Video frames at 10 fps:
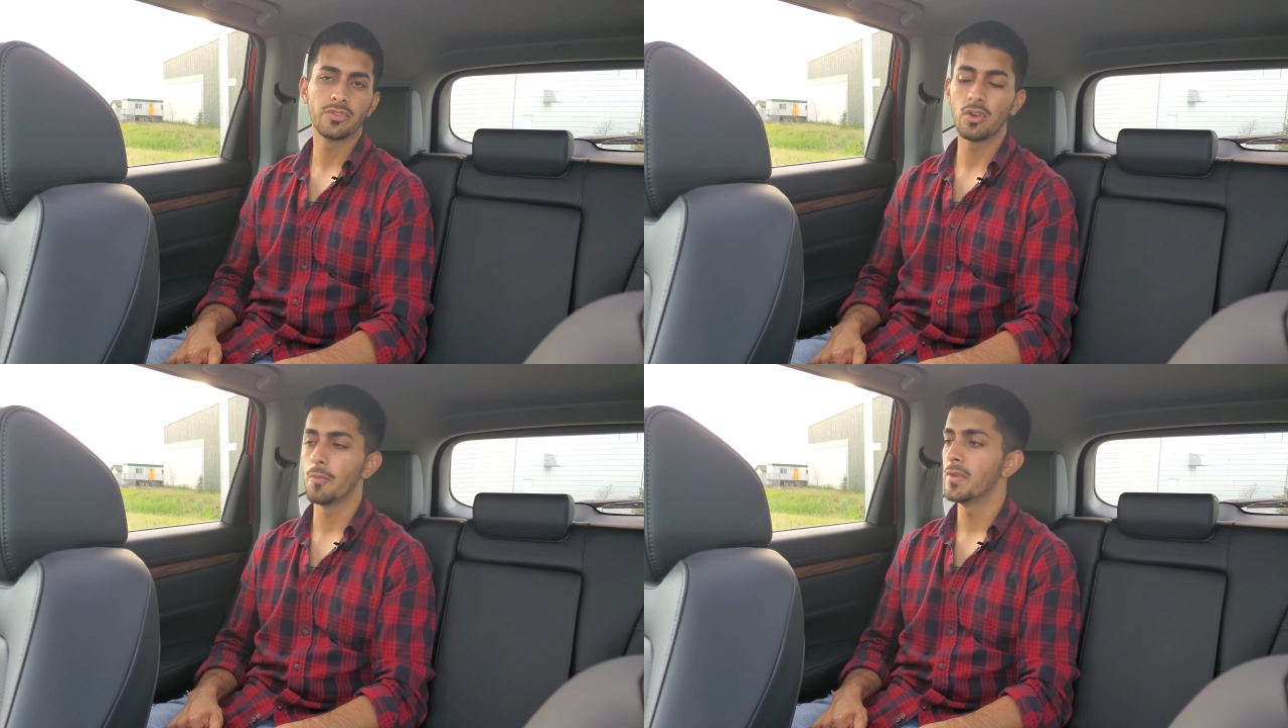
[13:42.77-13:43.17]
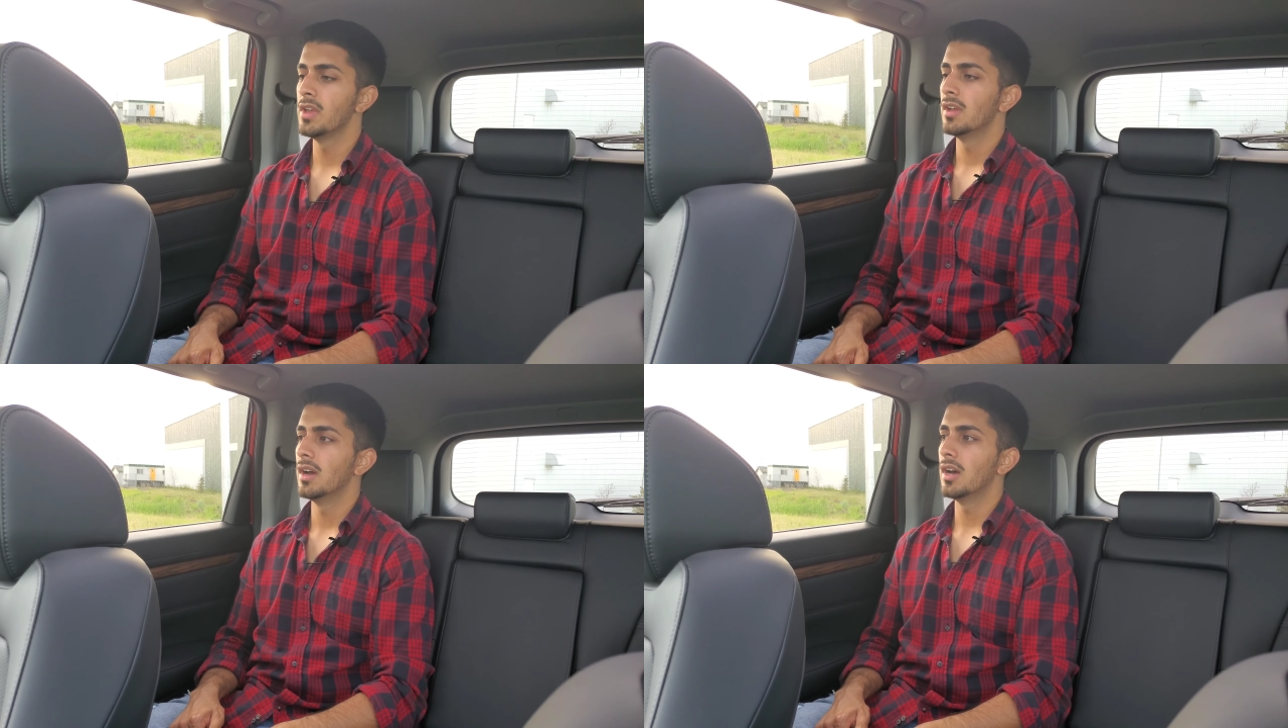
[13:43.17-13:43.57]
So
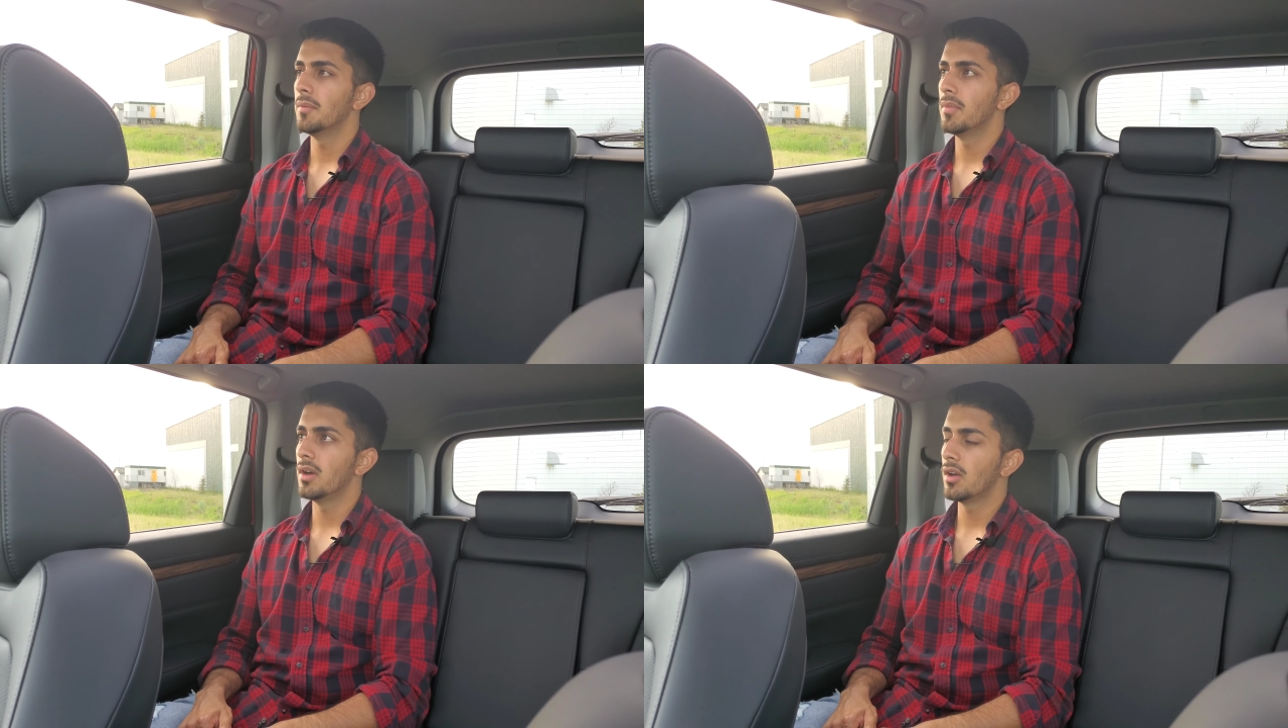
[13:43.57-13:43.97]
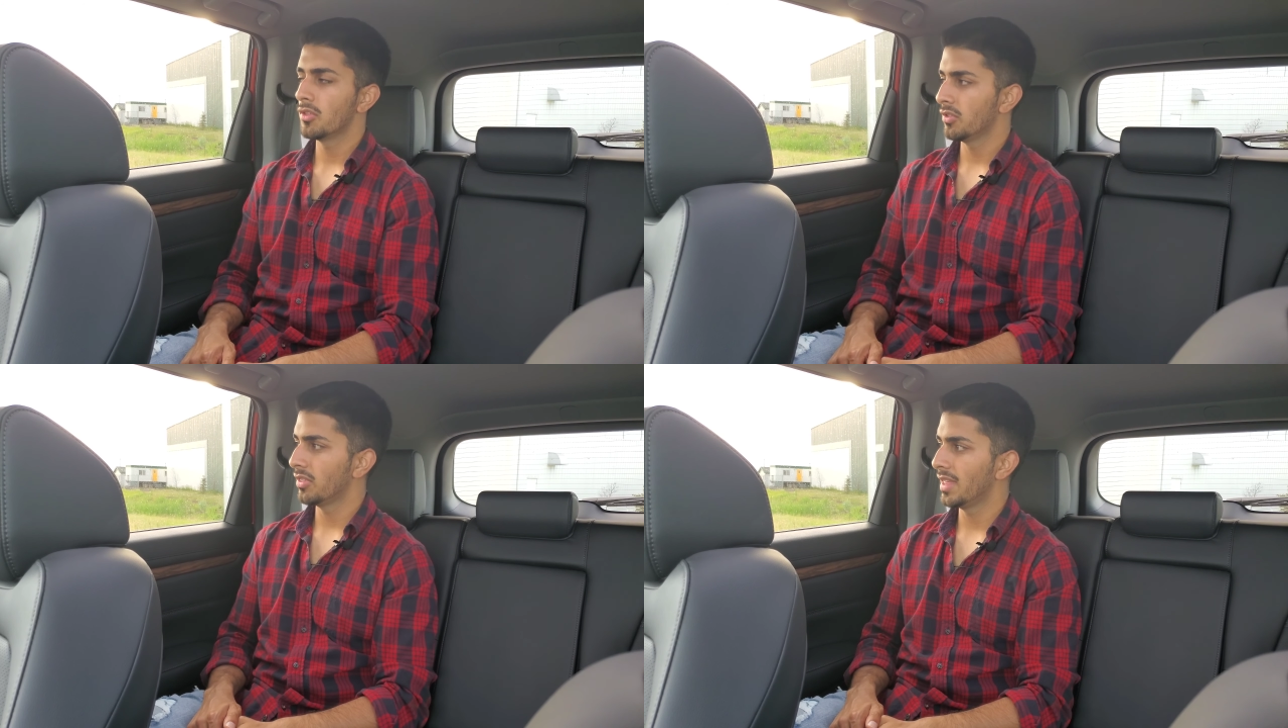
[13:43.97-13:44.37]

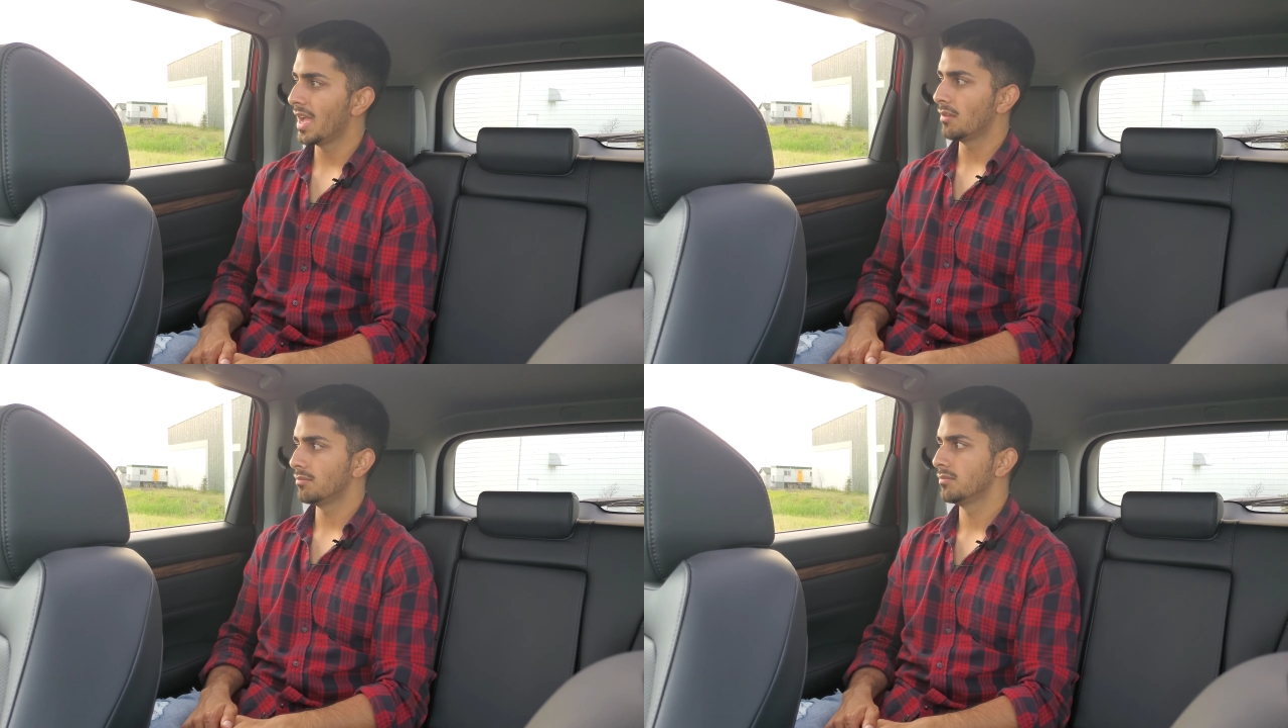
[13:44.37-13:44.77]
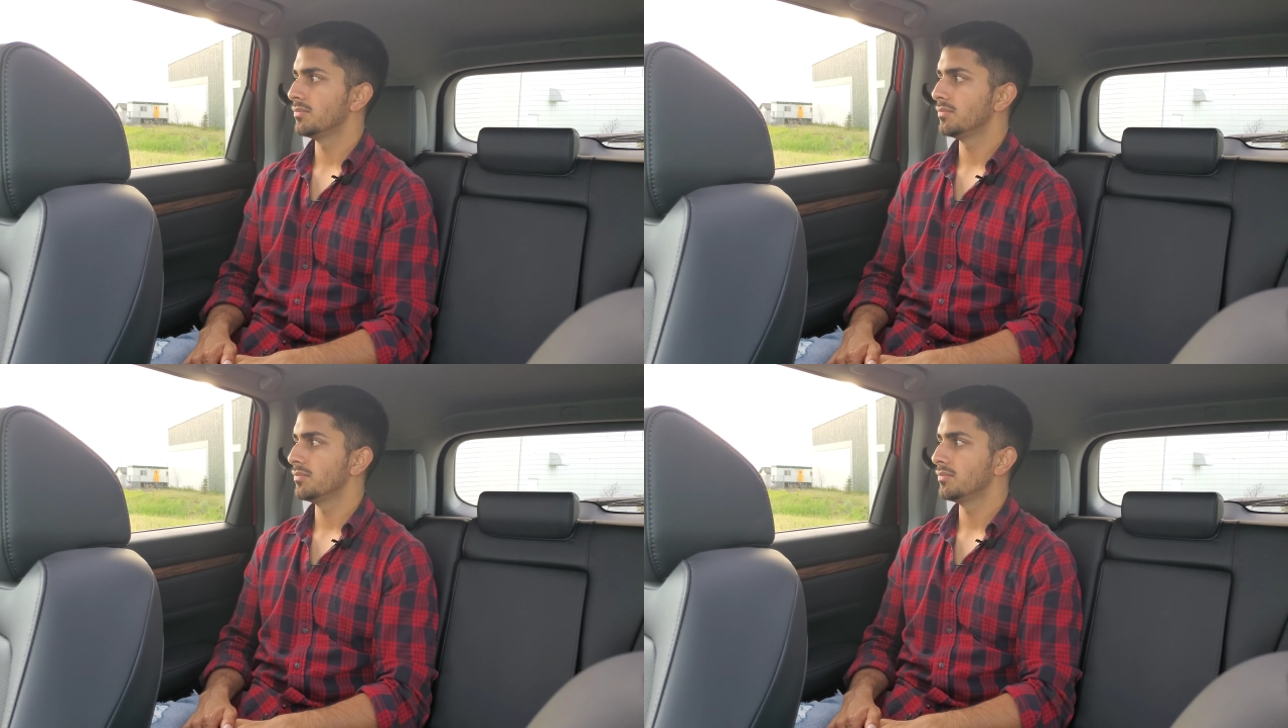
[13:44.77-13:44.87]
other than that,